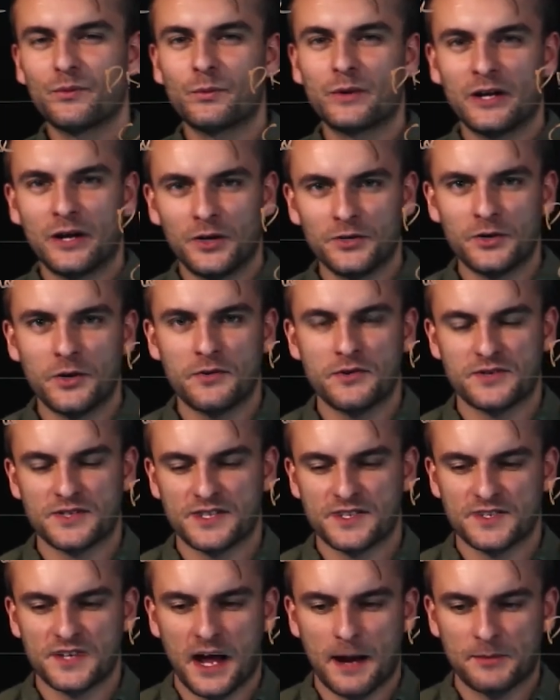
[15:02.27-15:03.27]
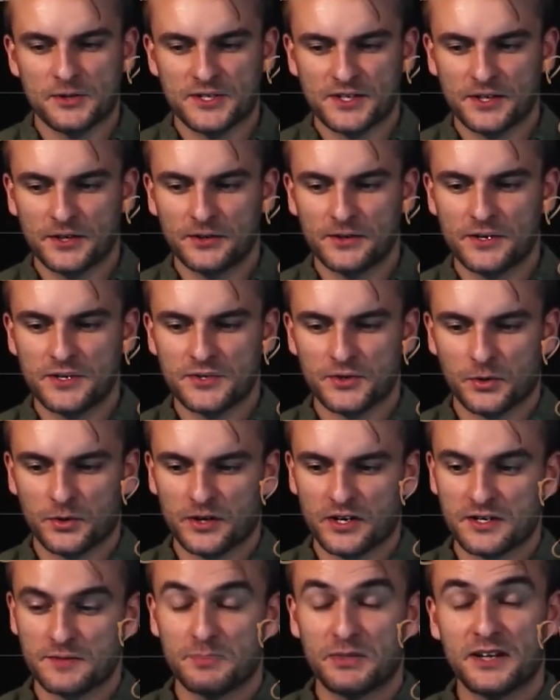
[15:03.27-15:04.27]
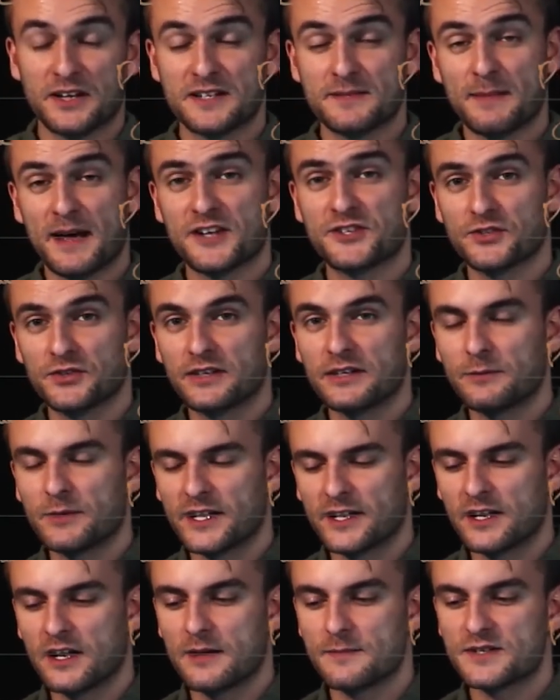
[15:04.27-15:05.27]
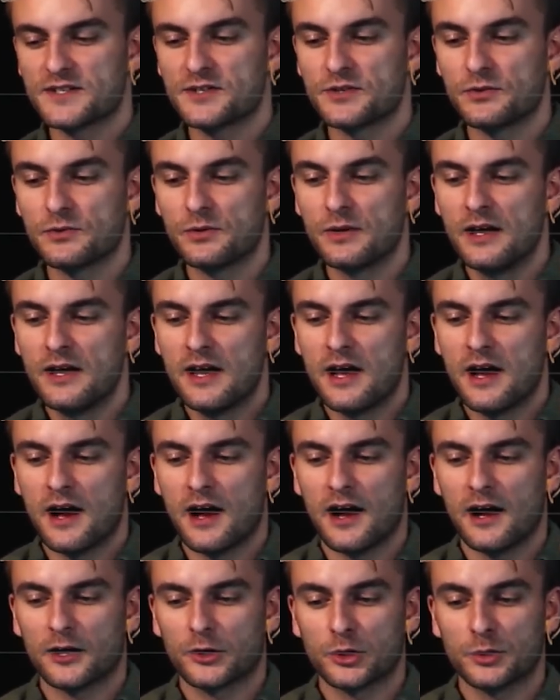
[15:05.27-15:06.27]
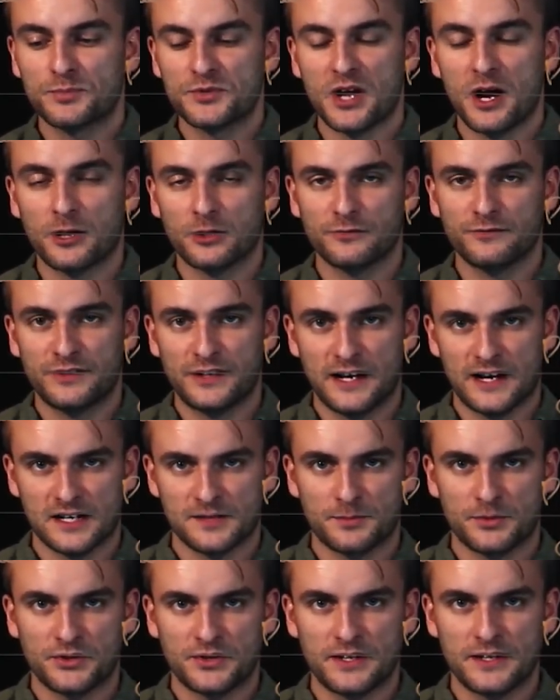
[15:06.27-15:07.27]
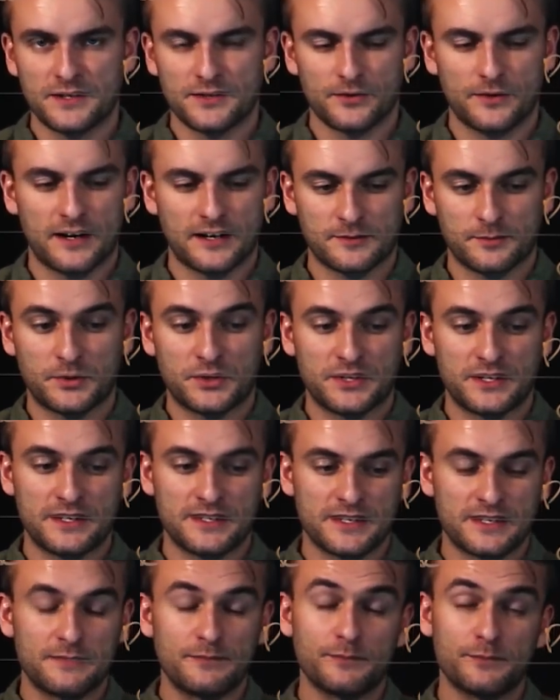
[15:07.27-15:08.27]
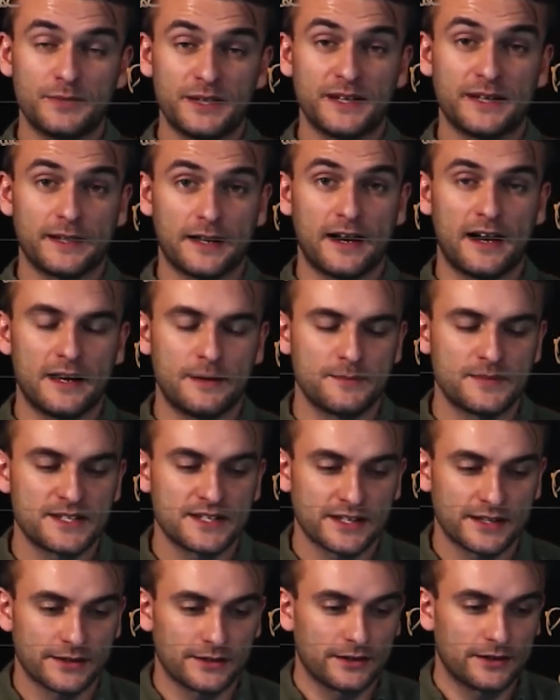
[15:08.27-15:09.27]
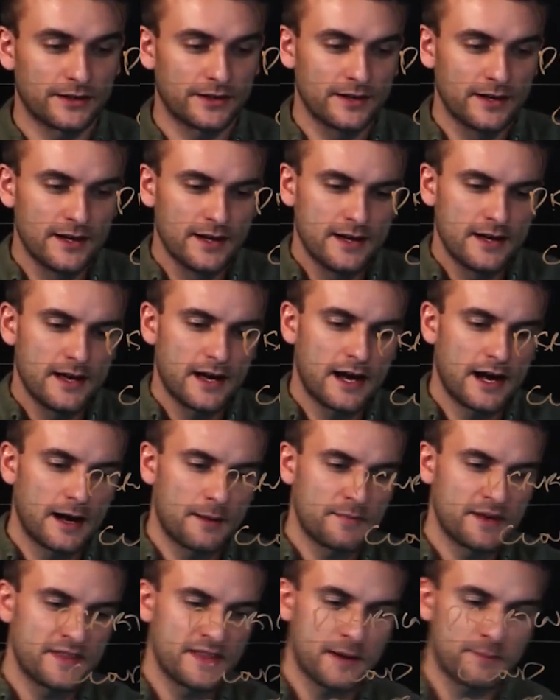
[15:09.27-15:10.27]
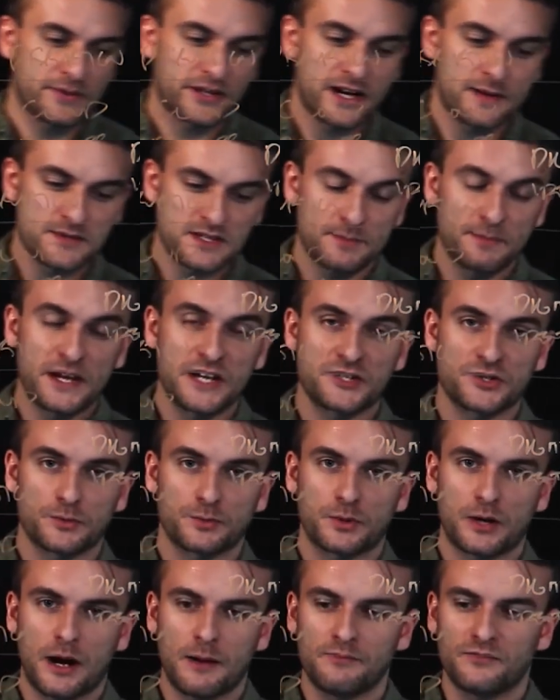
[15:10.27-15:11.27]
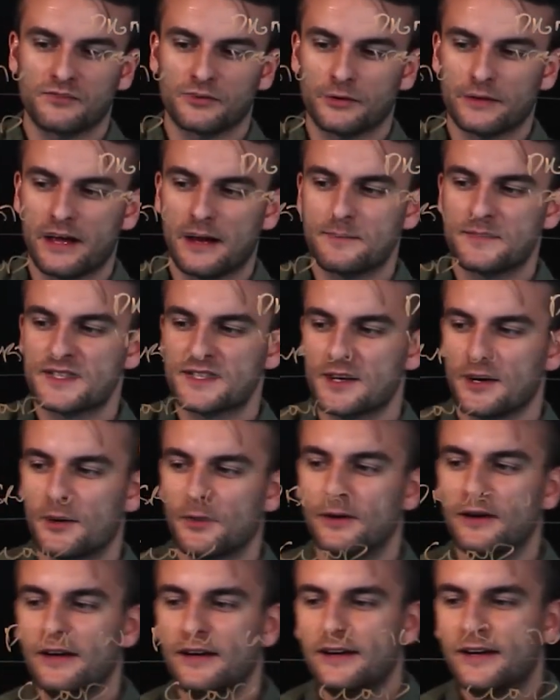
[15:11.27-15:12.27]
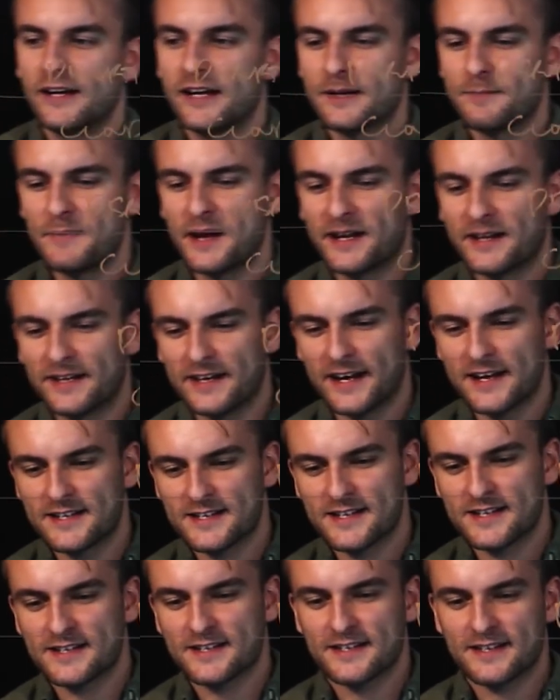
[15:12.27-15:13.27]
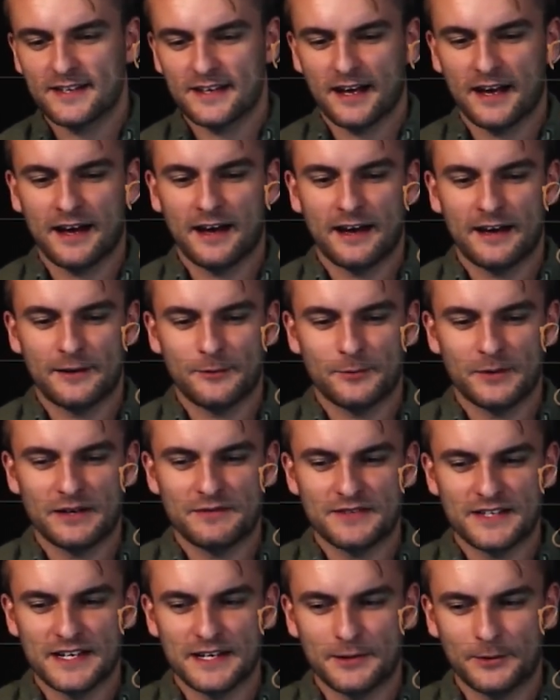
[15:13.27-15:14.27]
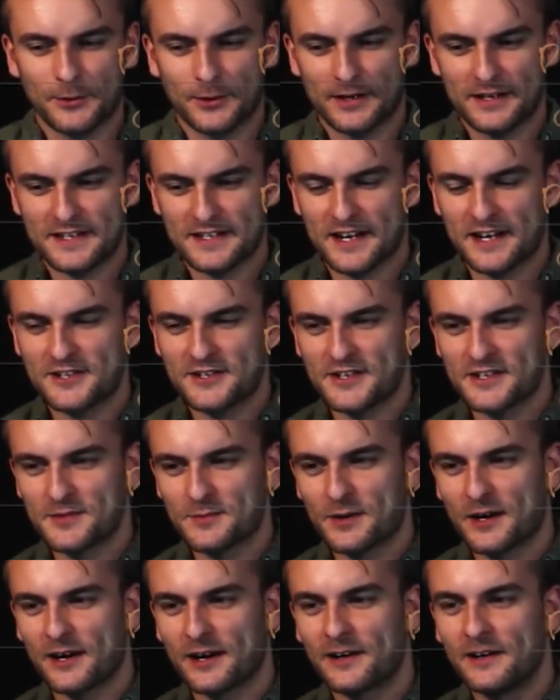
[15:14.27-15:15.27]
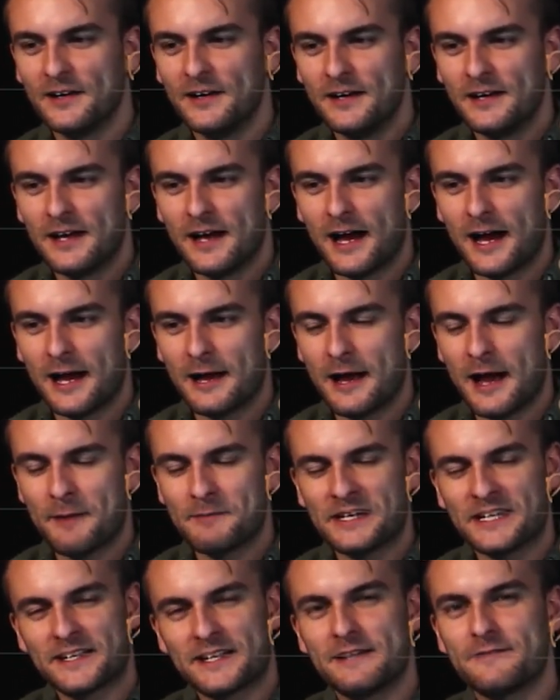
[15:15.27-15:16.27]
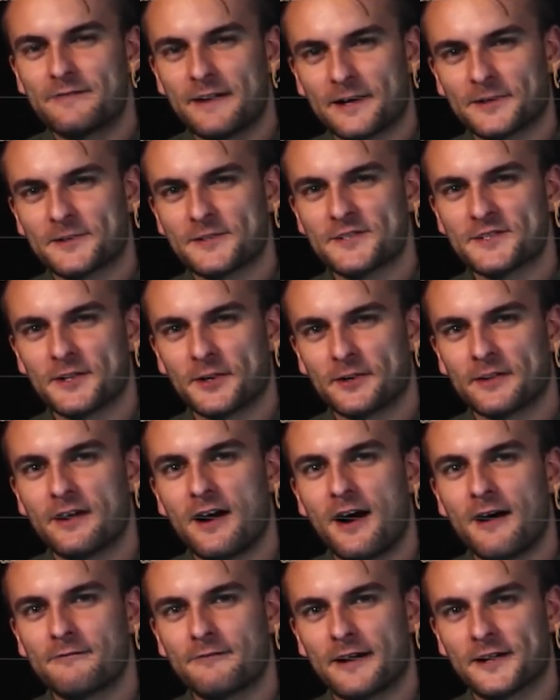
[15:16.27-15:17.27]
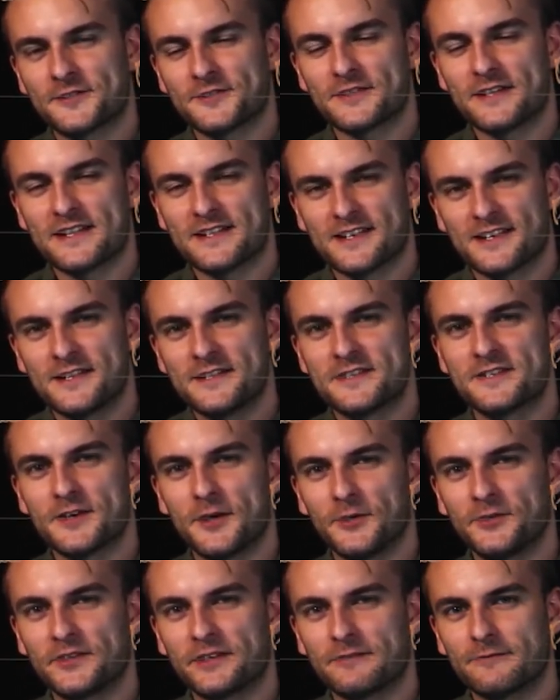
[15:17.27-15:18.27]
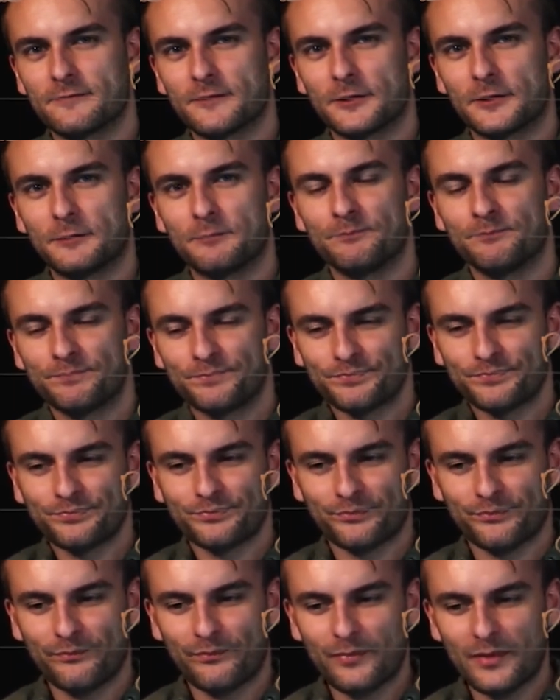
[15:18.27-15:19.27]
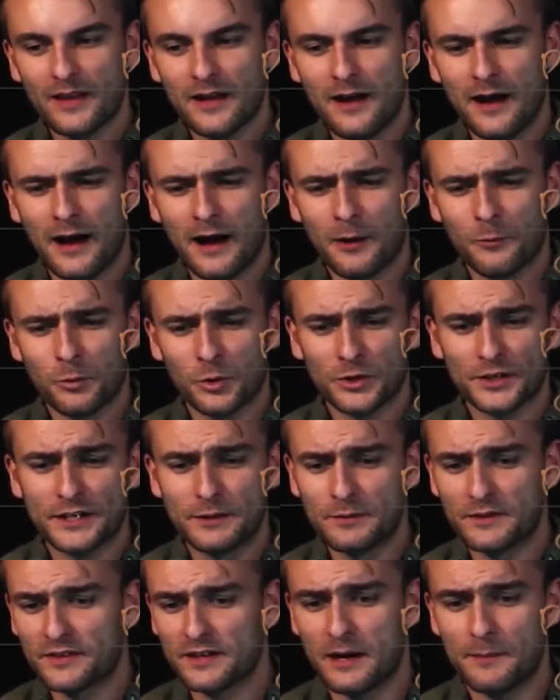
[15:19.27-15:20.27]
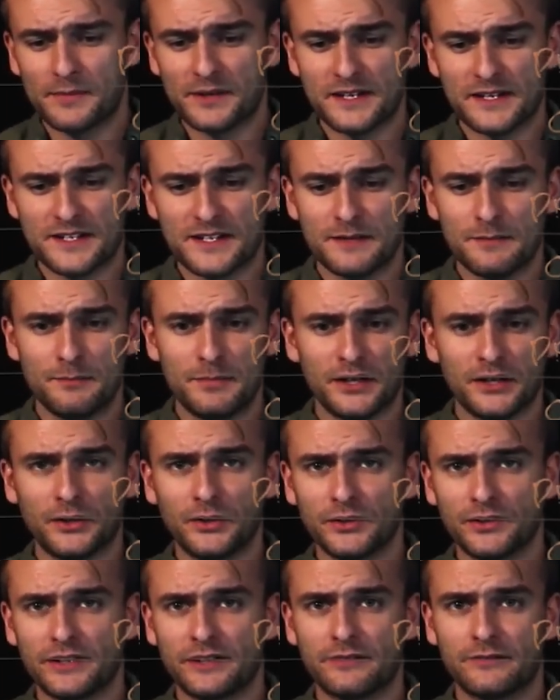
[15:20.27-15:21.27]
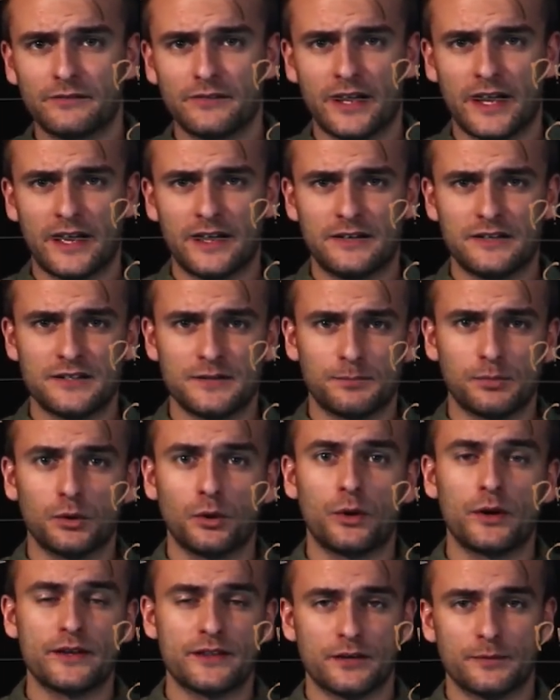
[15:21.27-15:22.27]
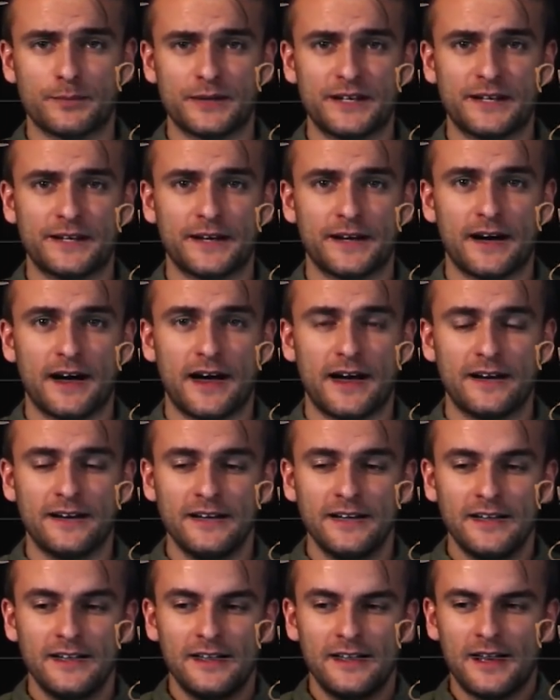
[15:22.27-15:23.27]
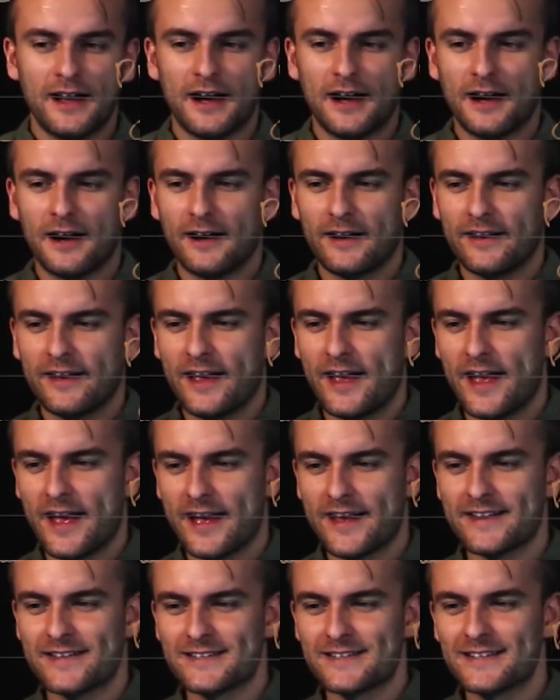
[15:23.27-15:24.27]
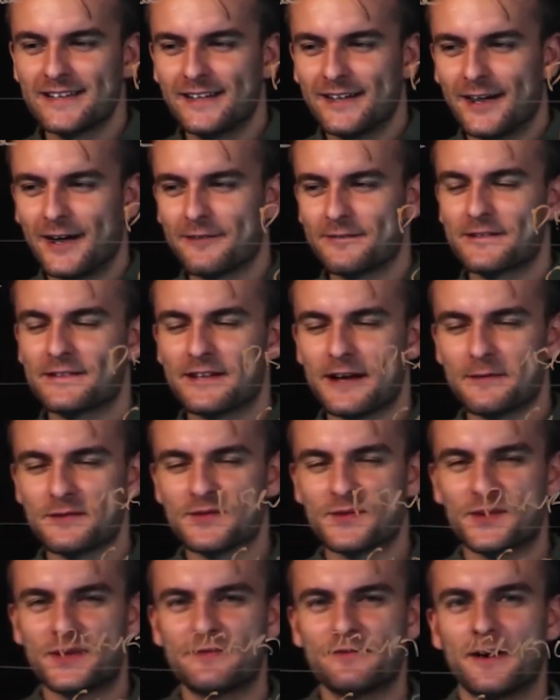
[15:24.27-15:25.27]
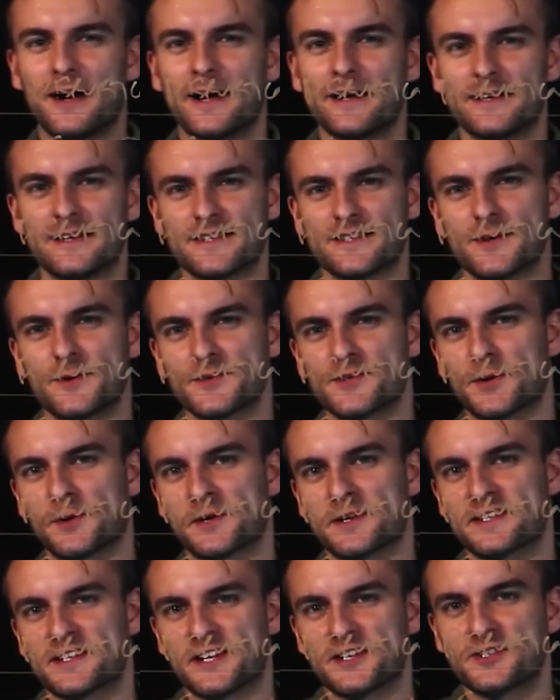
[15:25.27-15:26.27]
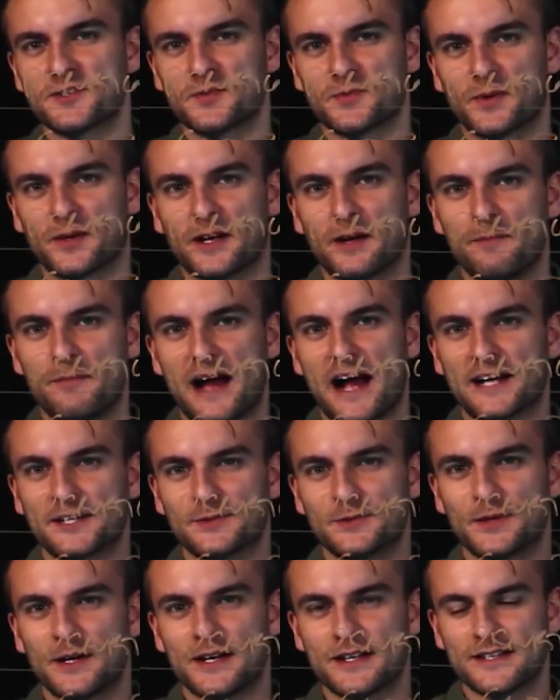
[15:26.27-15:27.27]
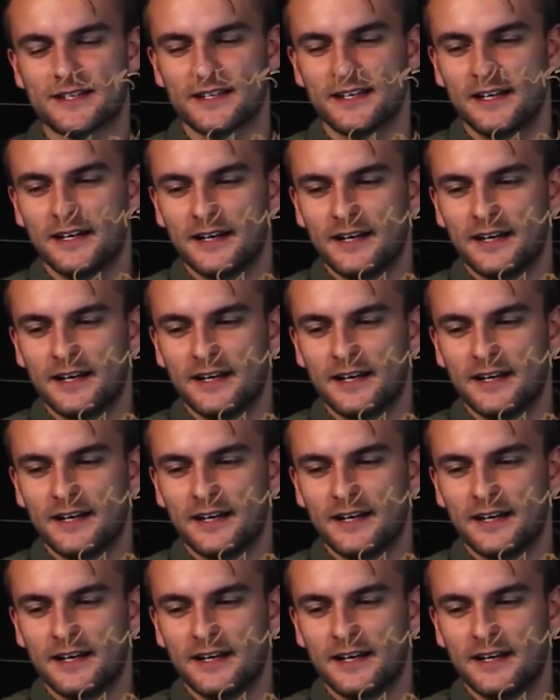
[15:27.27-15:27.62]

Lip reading: we all know there's a cybersecurity shortage, but especially when it comes to cryptography expertise or expertise in PKI in particular. And that becomes a major problem for them. So in many cases, we've seen organizations where, Keyfactor started off actually as a consulting firm, working with companies to build and deploy their PKI. And oftentimes what we find is those organizations would come back to us